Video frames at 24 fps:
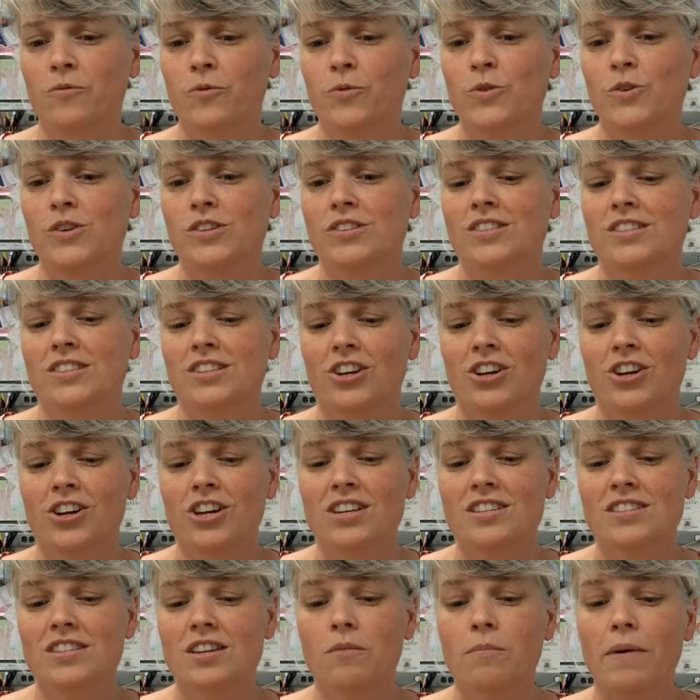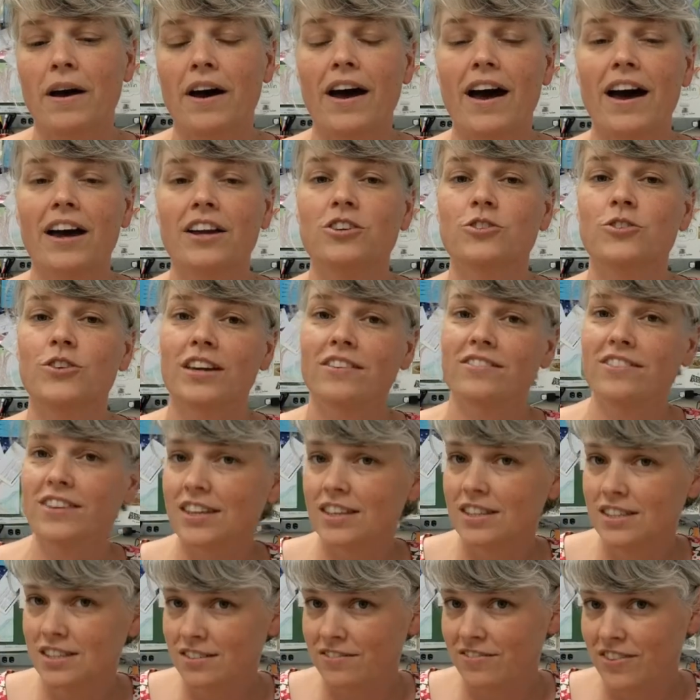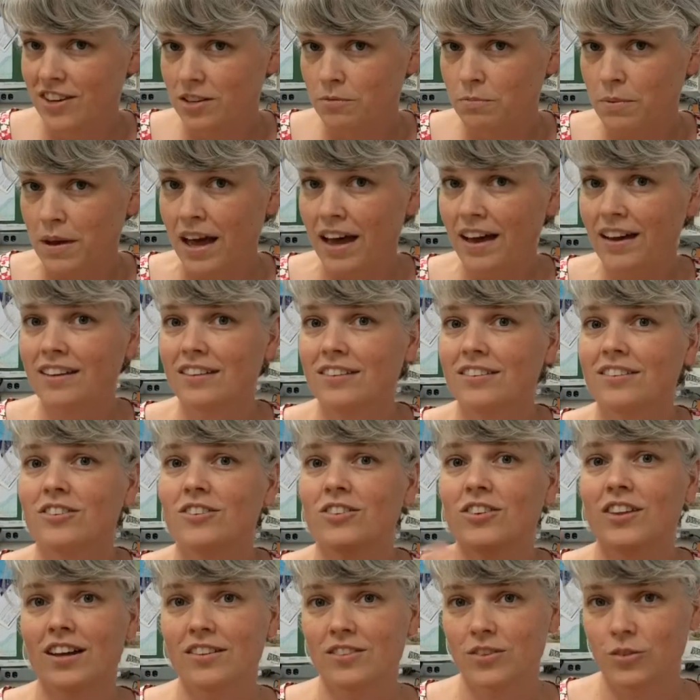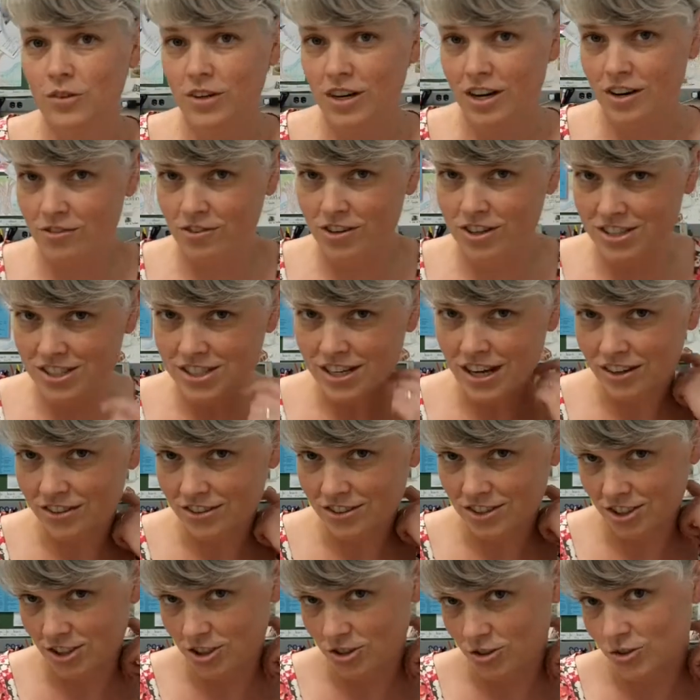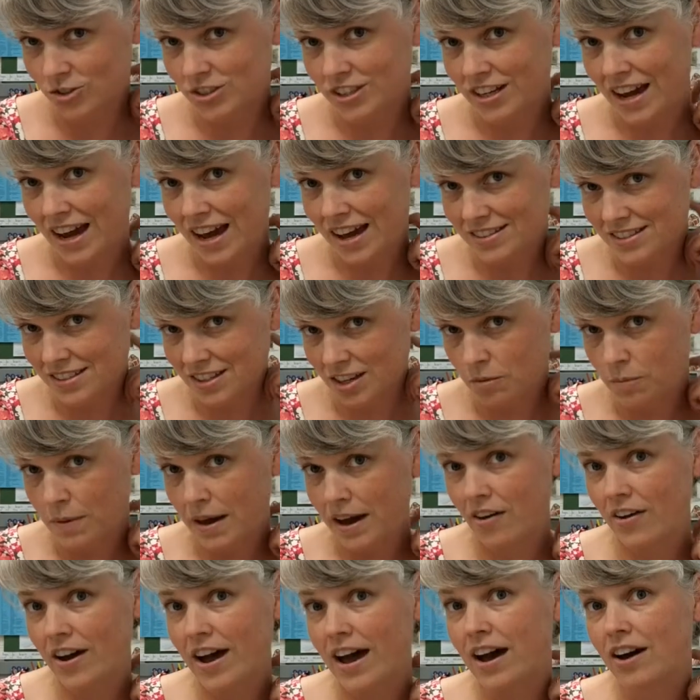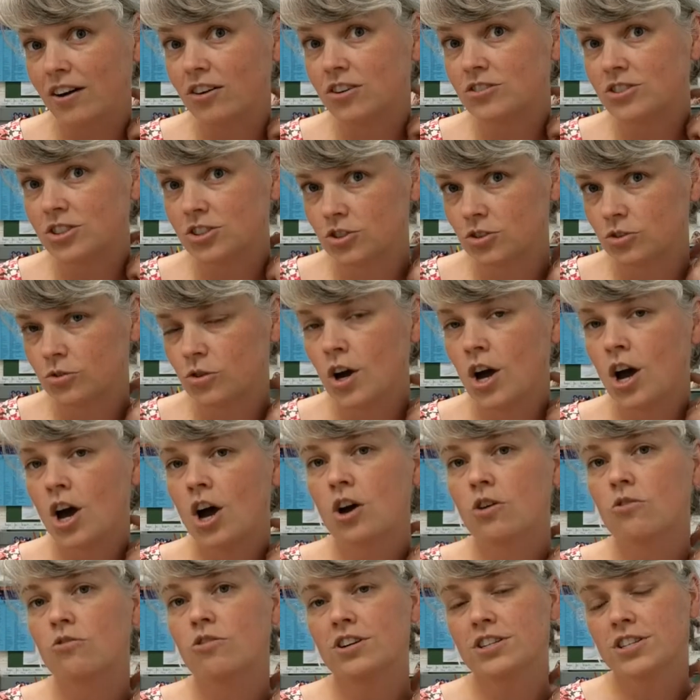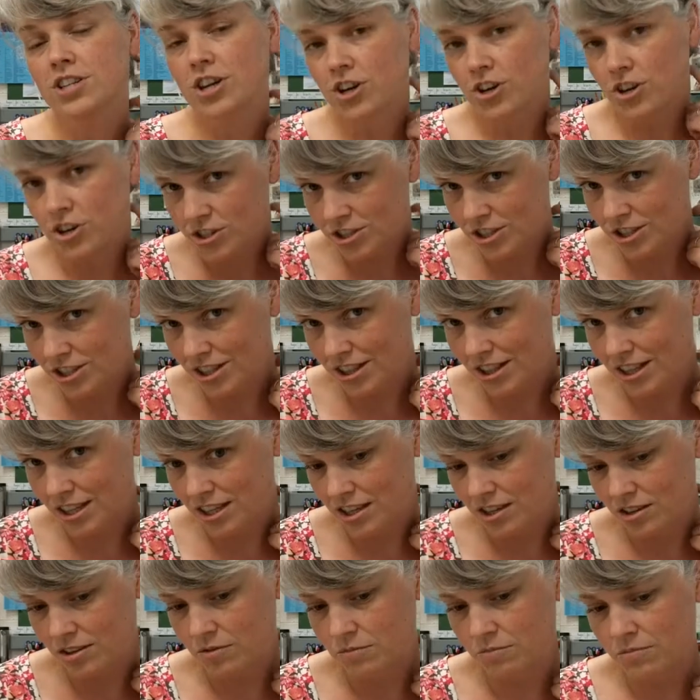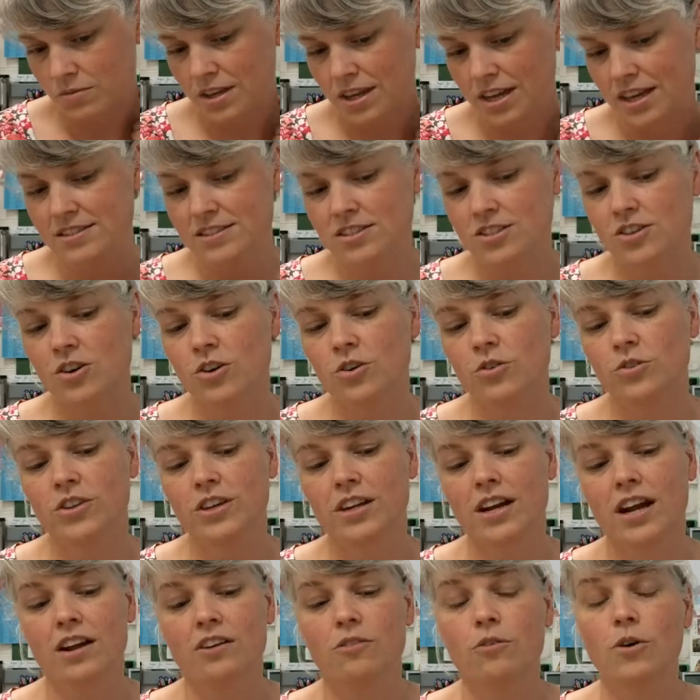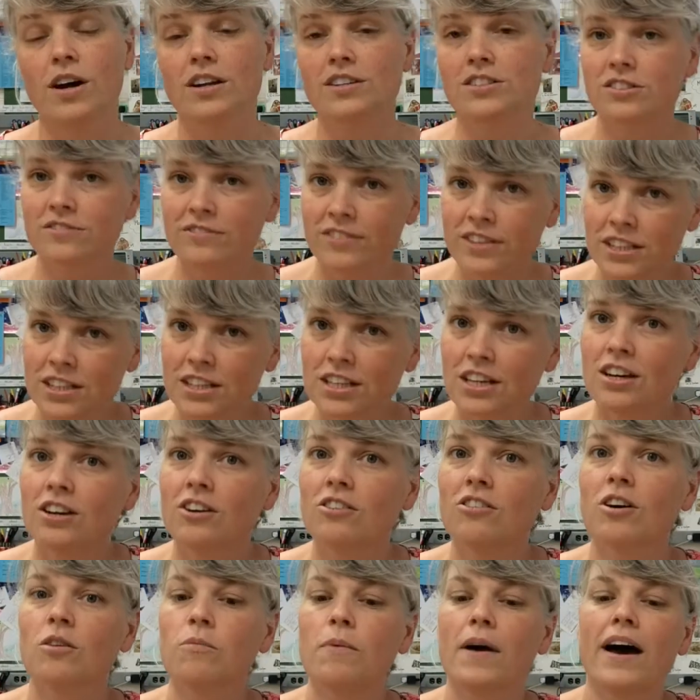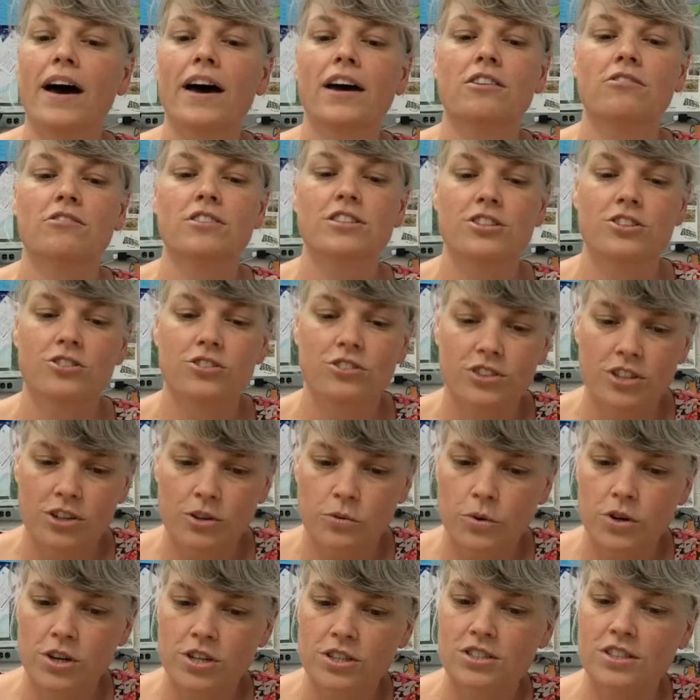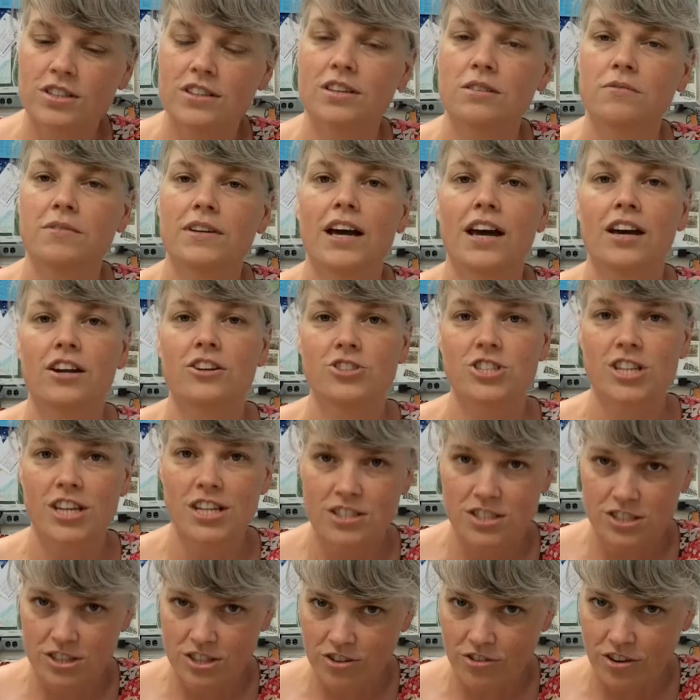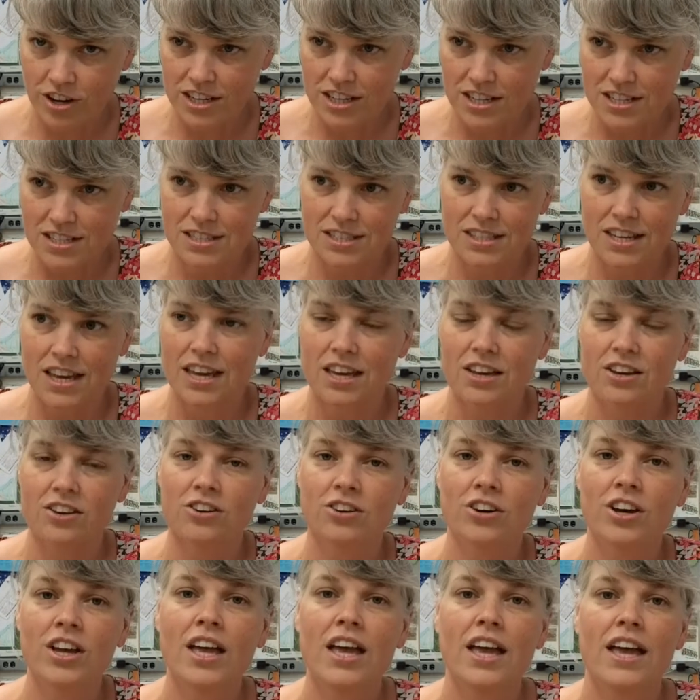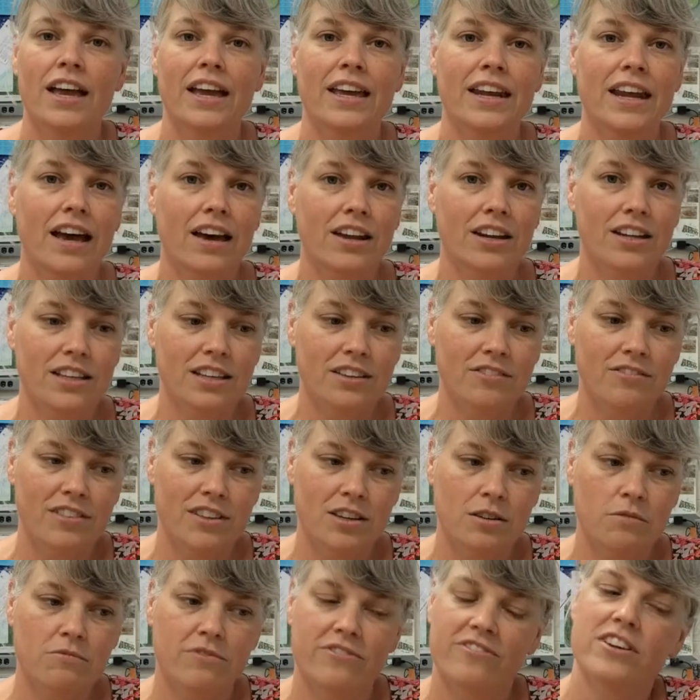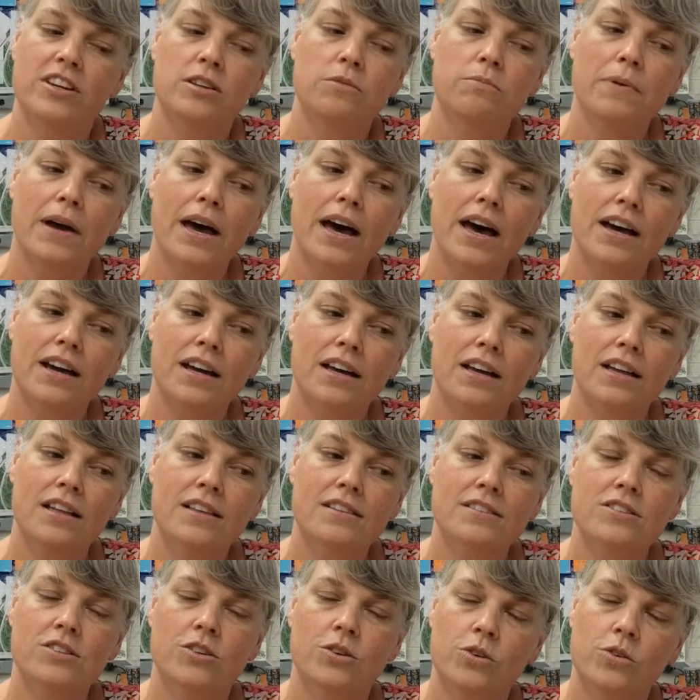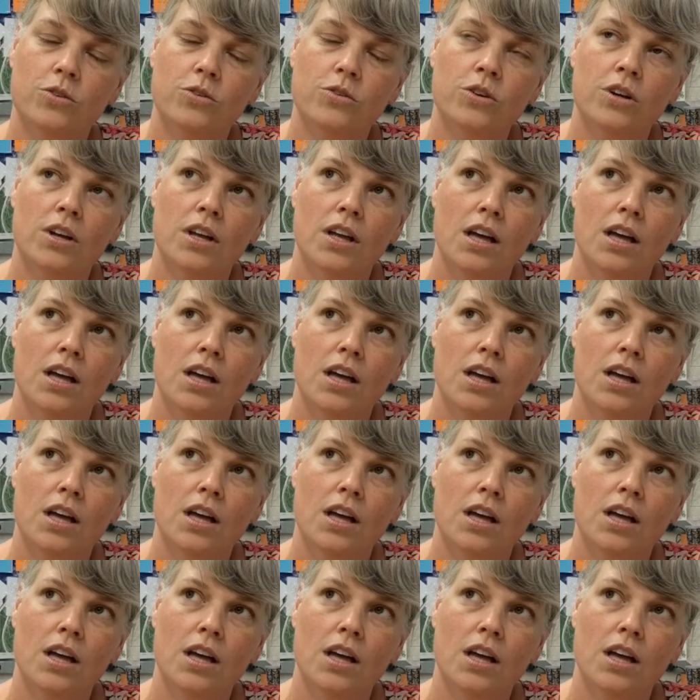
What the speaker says: was curious about how you gave kids feedback, so that's when I reached out to you to ask about how to return to them. And so then I watched the video about how to return their work to them and how to change the grading scale and how to give them feedback. And so